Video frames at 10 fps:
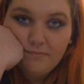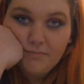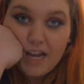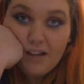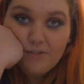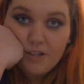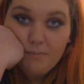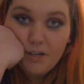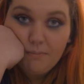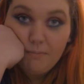have
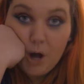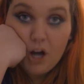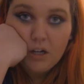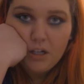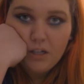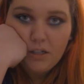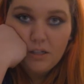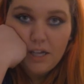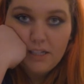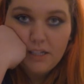somebody mock
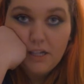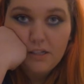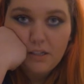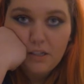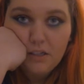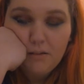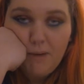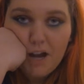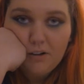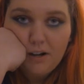taste testing in the
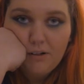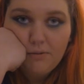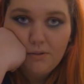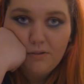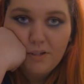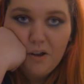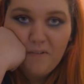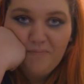background. So.